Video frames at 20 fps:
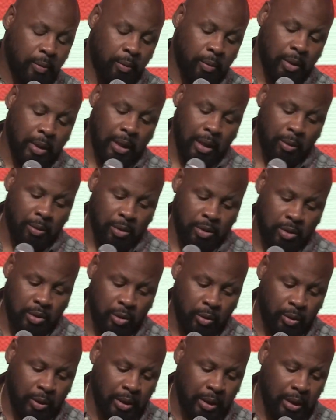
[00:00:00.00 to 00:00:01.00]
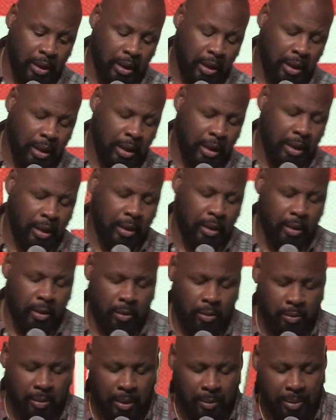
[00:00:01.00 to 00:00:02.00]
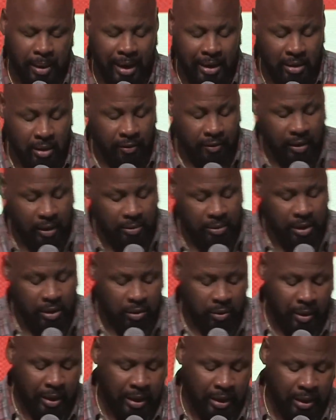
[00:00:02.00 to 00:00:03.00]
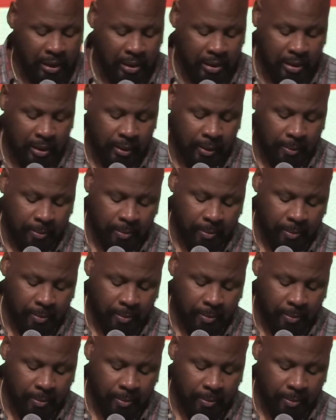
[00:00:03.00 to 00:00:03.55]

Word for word: when he was doing uh, what Pastor Philip just read is